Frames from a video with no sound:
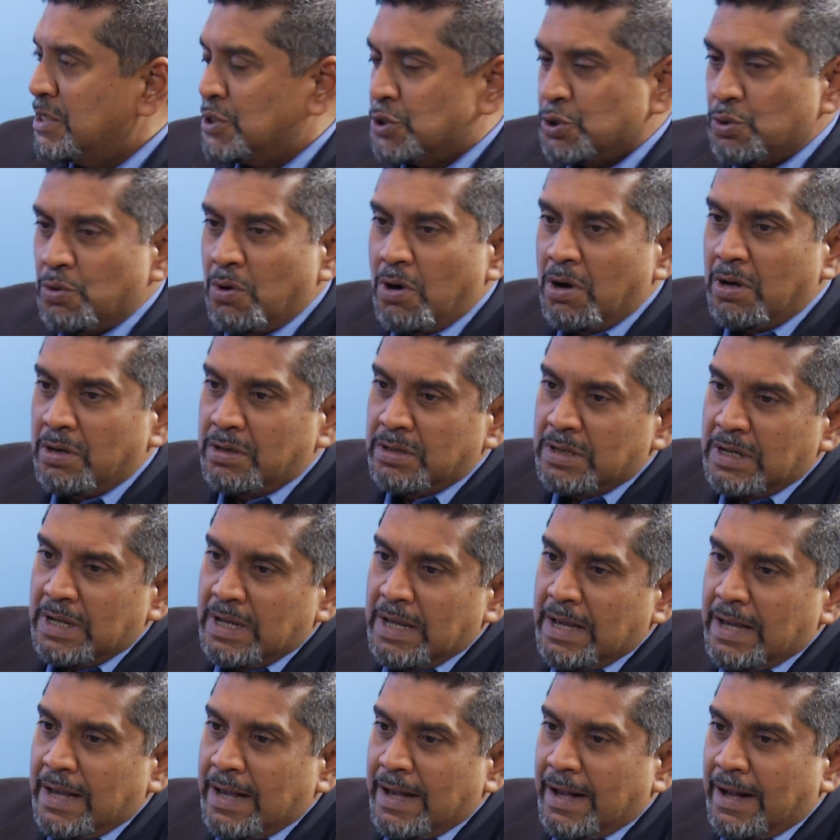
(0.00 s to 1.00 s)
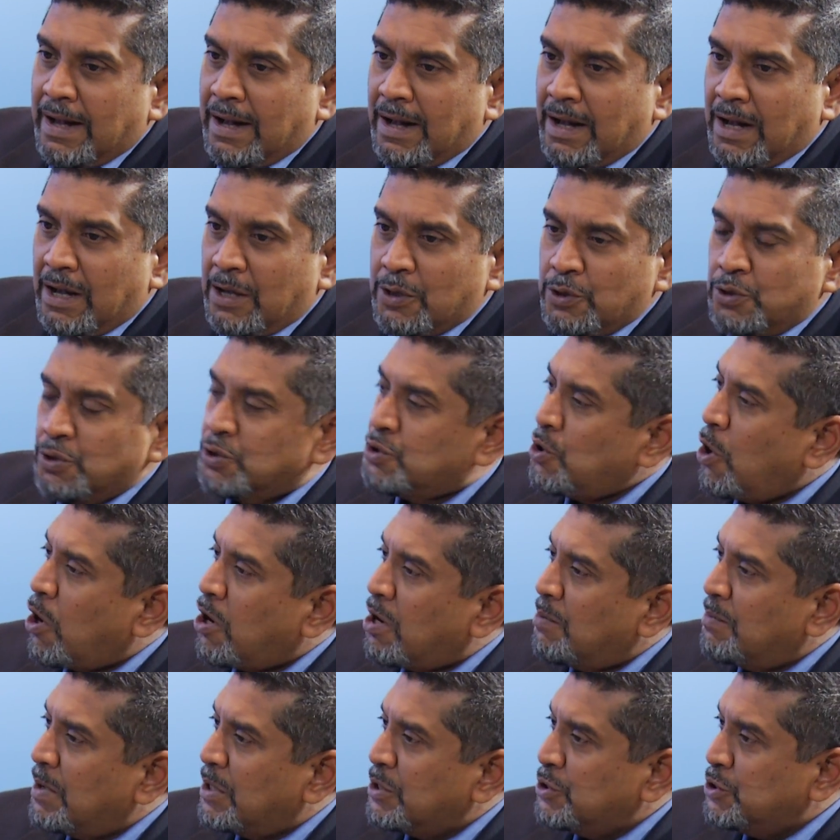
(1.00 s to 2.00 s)
so on. You
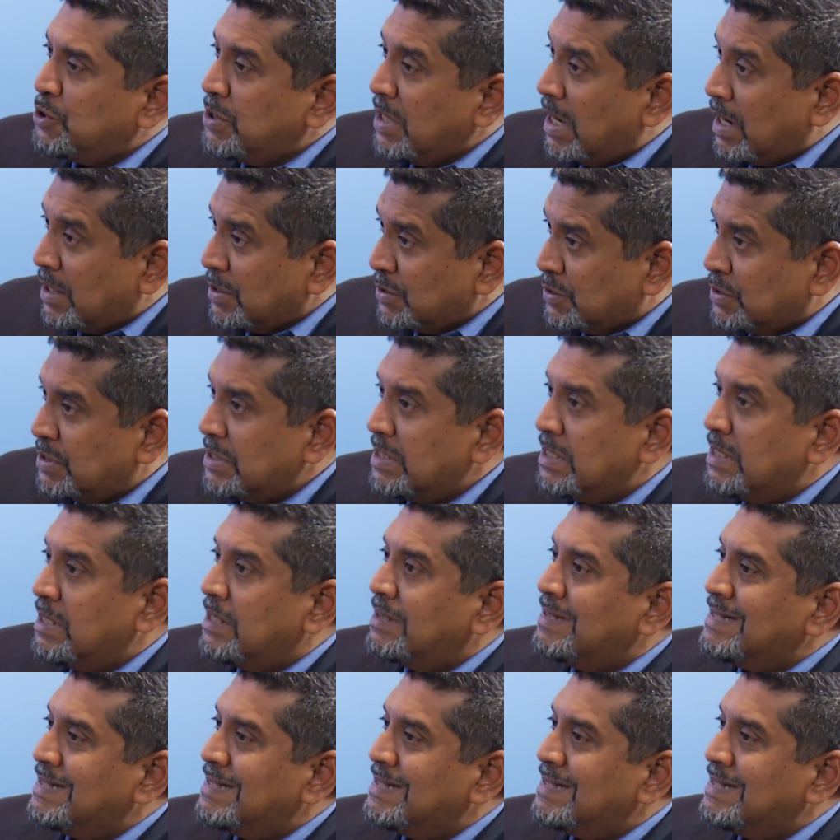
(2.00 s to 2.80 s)
talk about GRC.